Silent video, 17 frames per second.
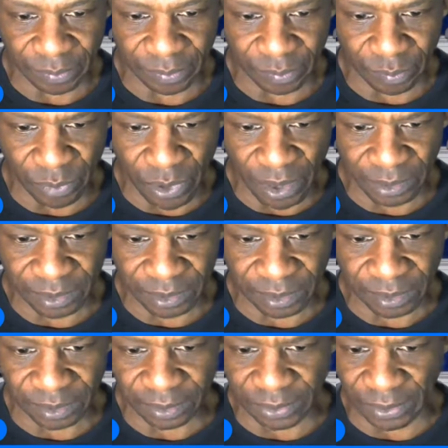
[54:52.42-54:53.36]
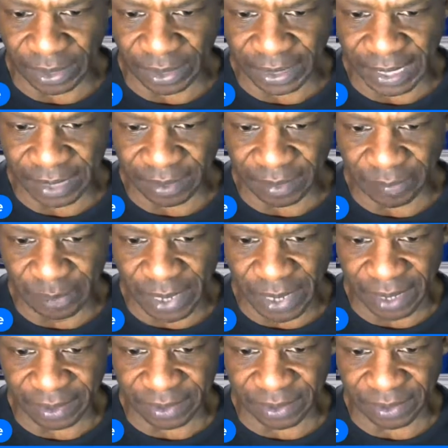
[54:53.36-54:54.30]
March, they got the
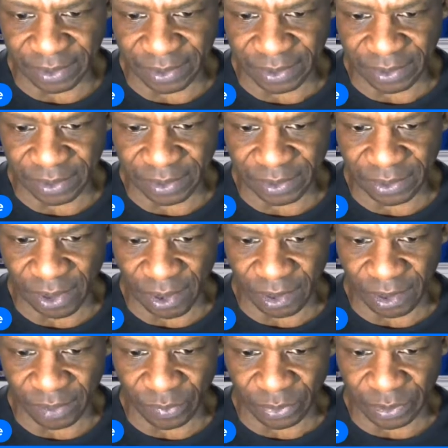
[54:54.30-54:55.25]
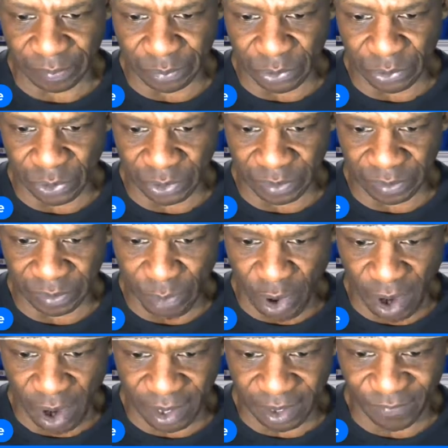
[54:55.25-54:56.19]
Pelicans talking with the Bulls and
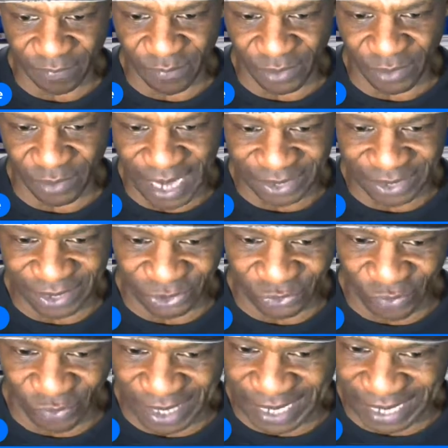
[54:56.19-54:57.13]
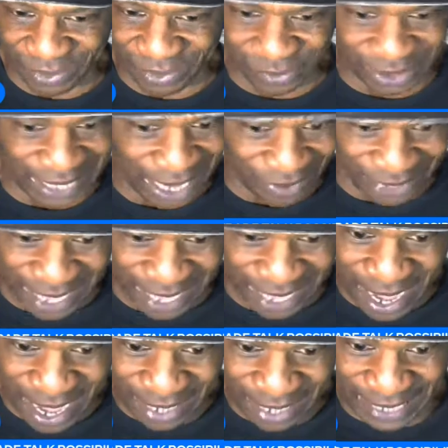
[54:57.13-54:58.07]
marketing for Alonzo trade. That's what's out
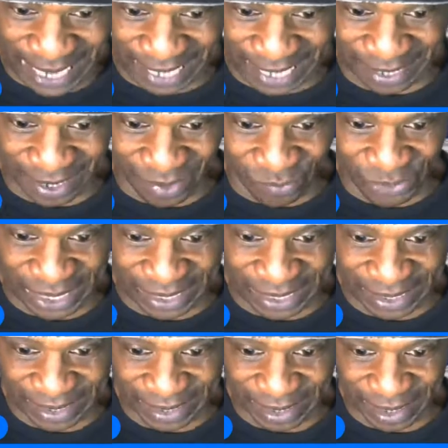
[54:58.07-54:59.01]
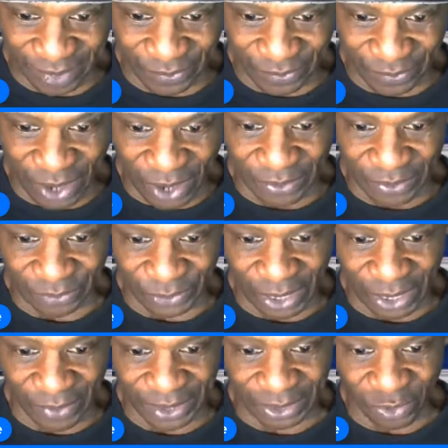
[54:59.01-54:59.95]
there that I'm reading. We
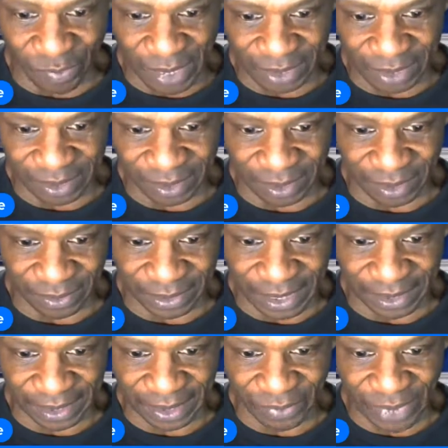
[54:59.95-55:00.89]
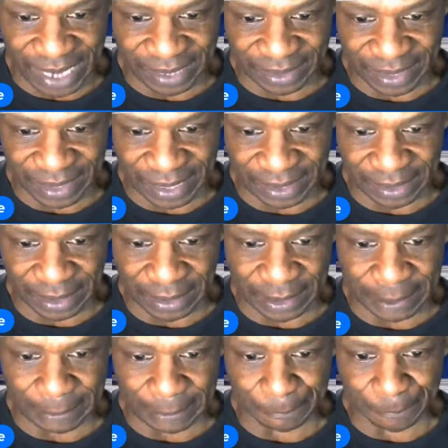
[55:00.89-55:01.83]
already know about the Dele and Wright thing.
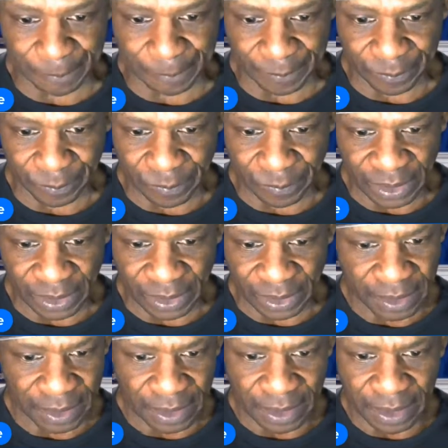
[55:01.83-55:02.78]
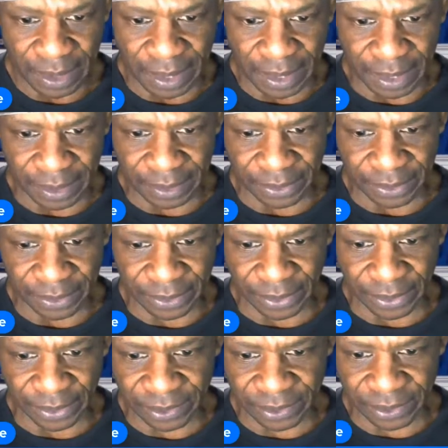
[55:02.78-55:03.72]
And
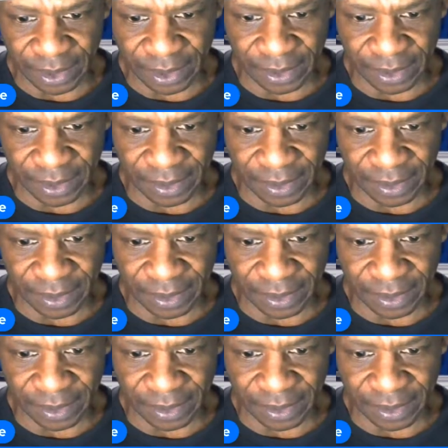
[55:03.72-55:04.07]
they're talking.